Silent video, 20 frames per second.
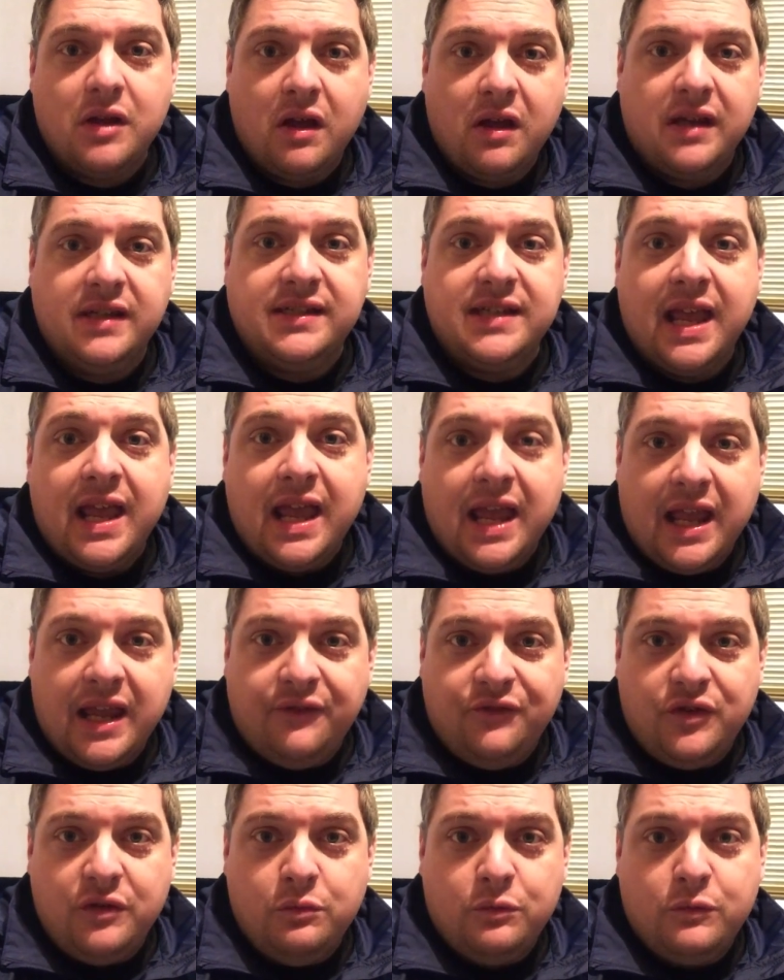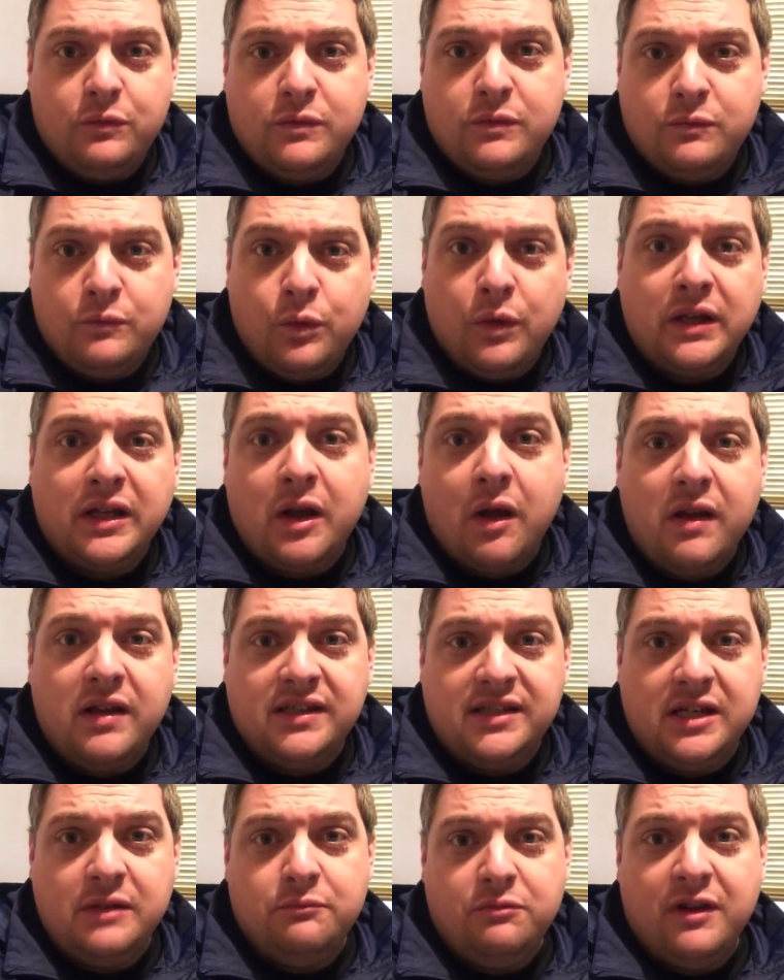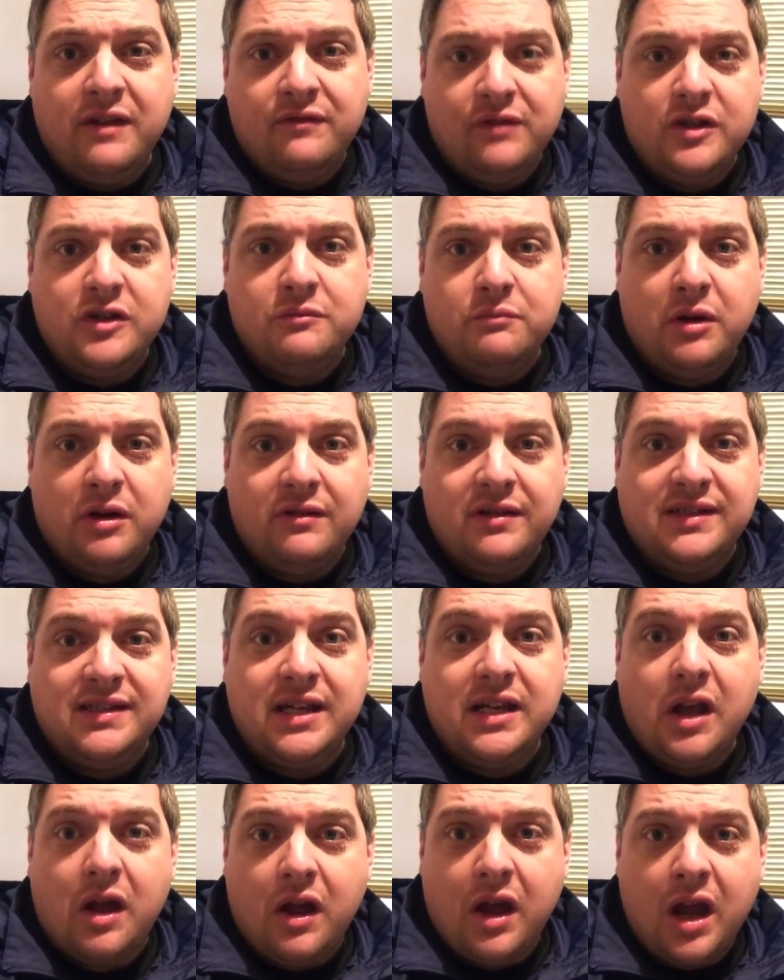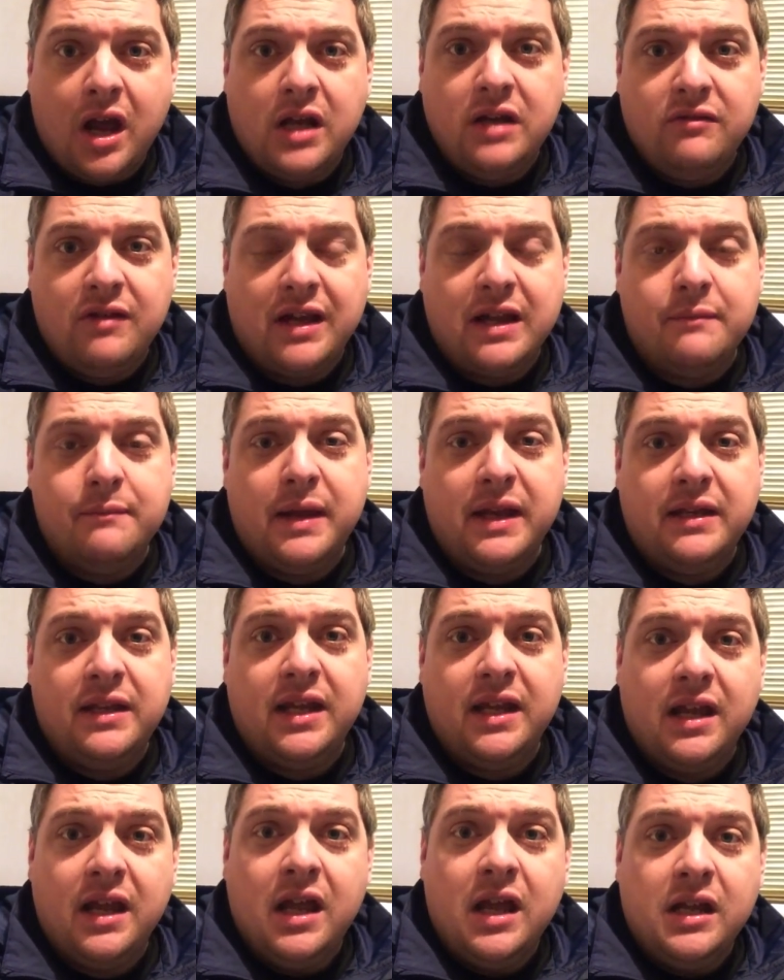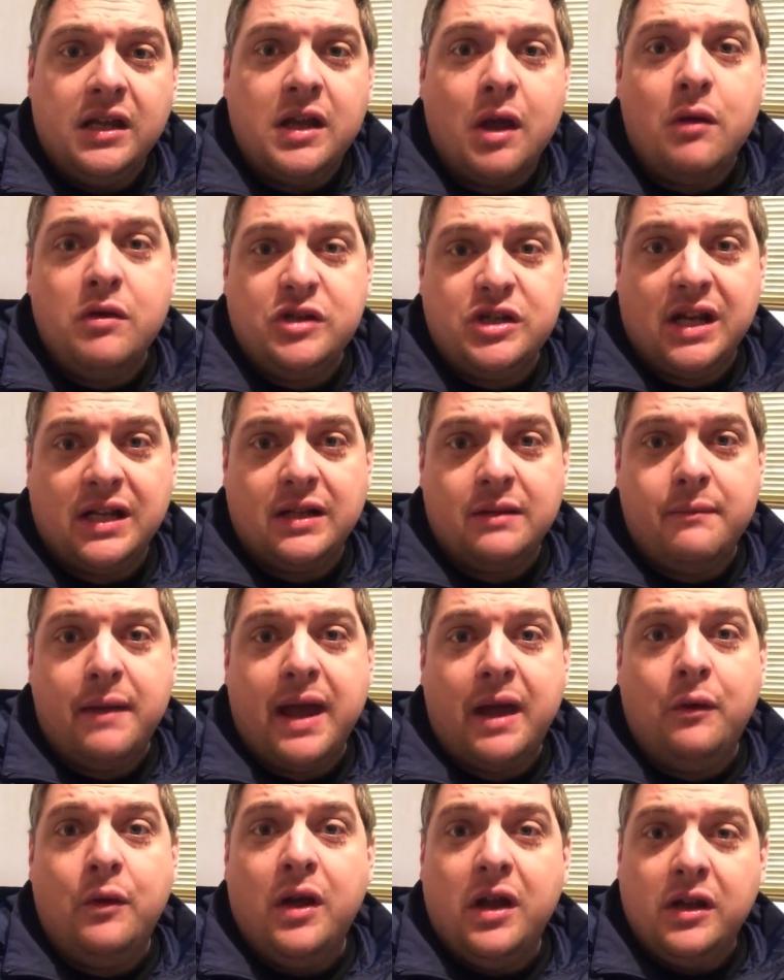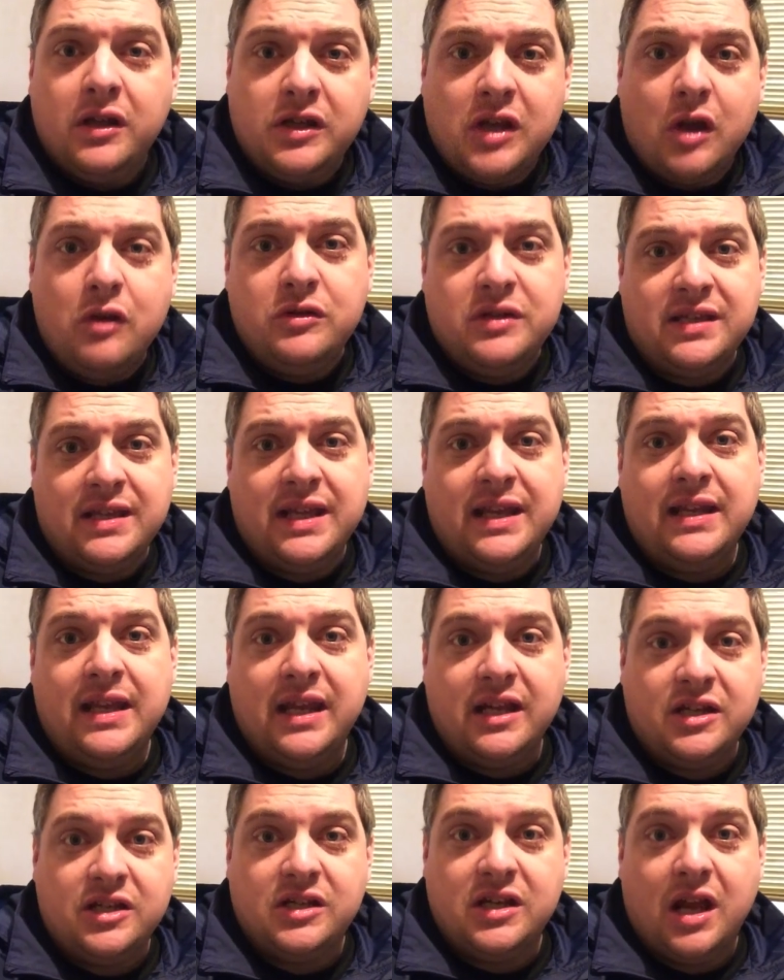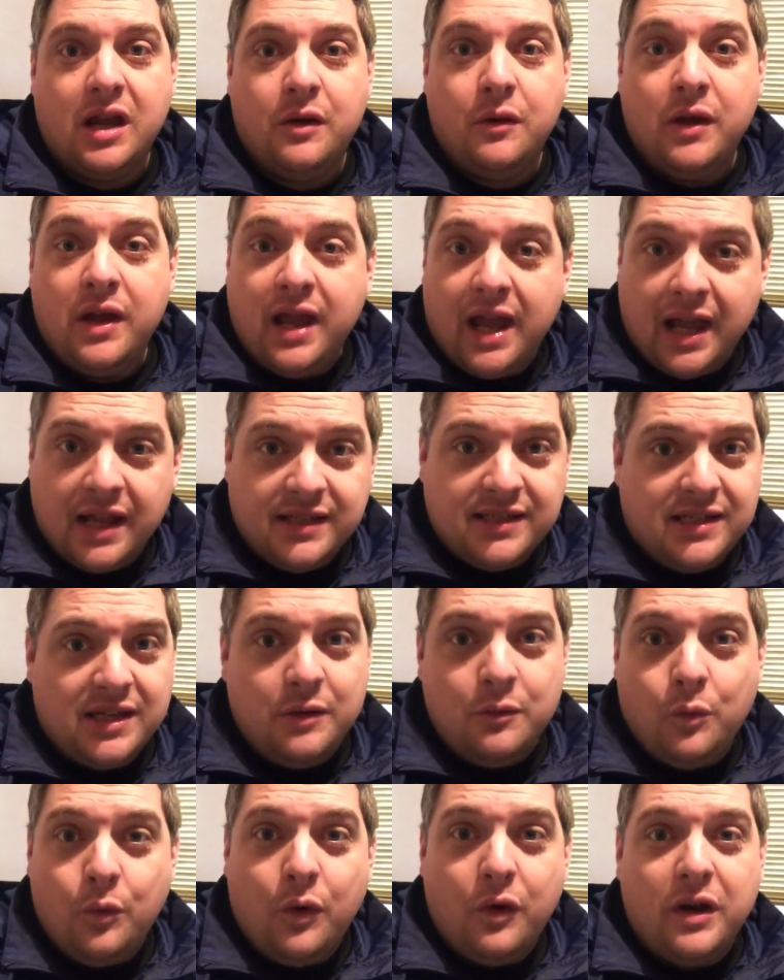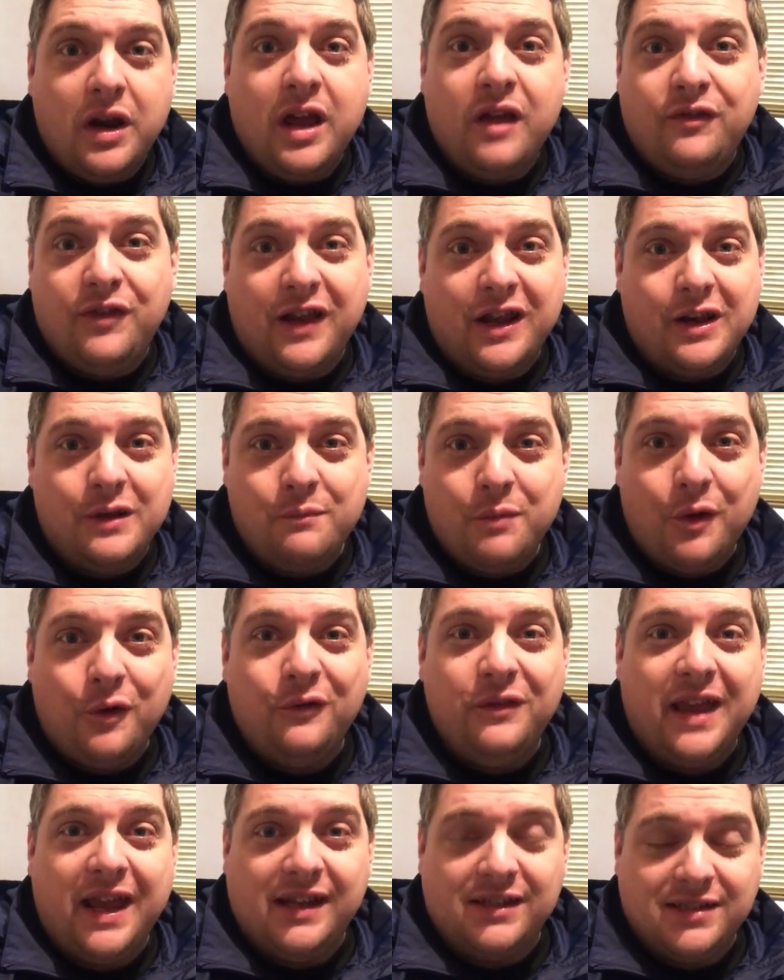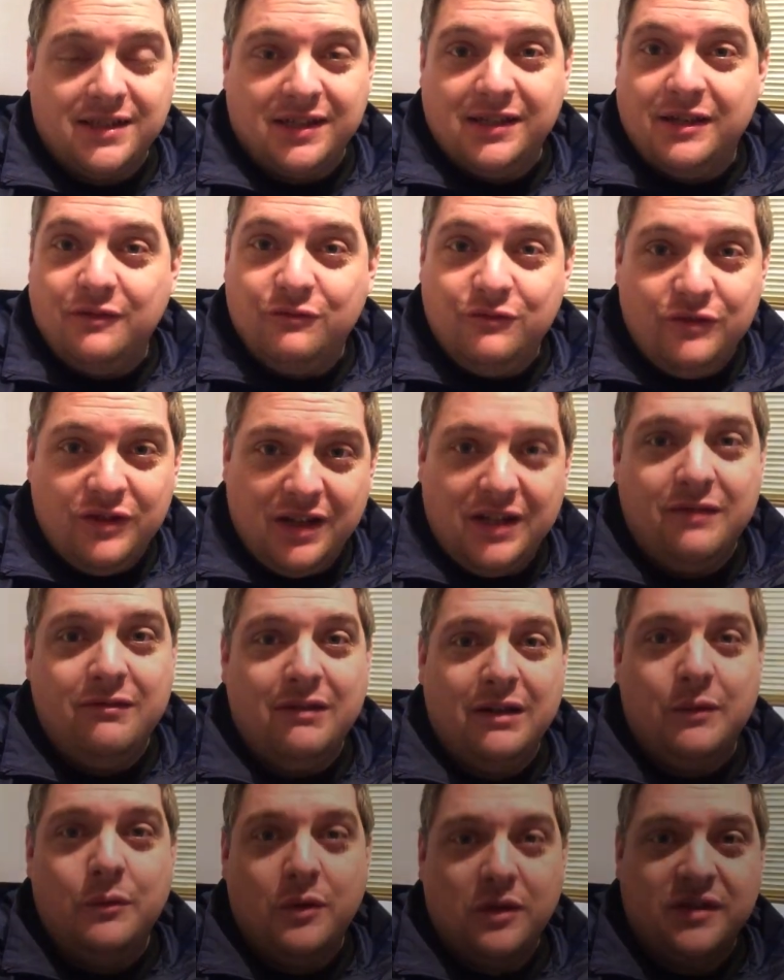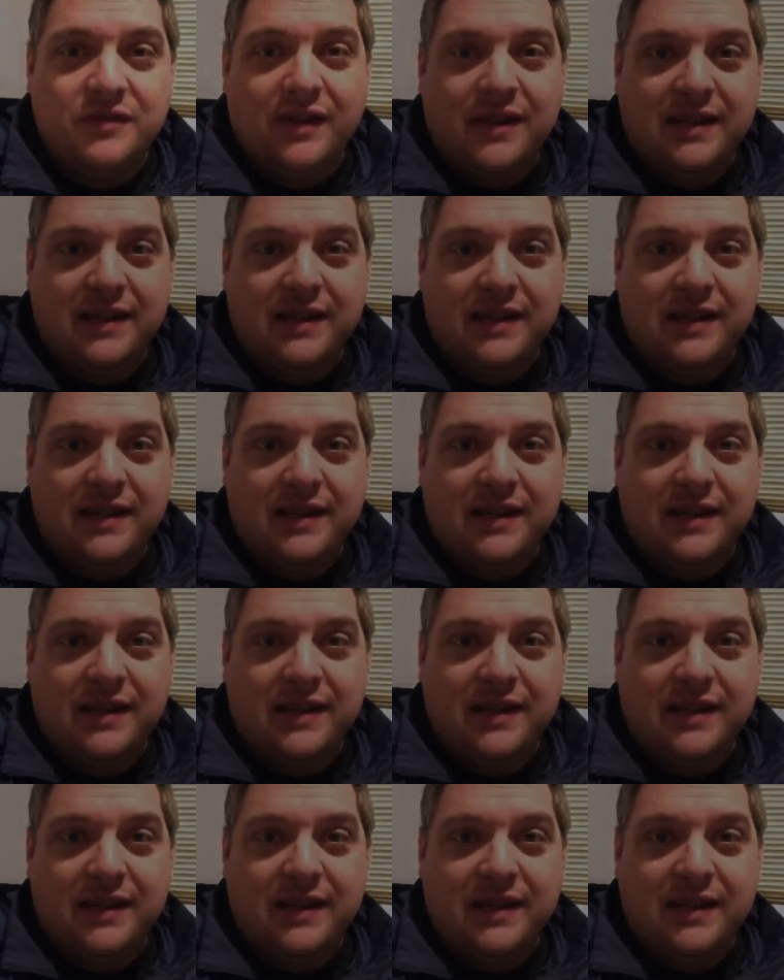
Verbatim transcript: guys, if you want to go out and see Revolution Pro Wrestling, I highly recommend it. Go and check them out. Go to their next show and see what on earth they're going to put on next because it really, really was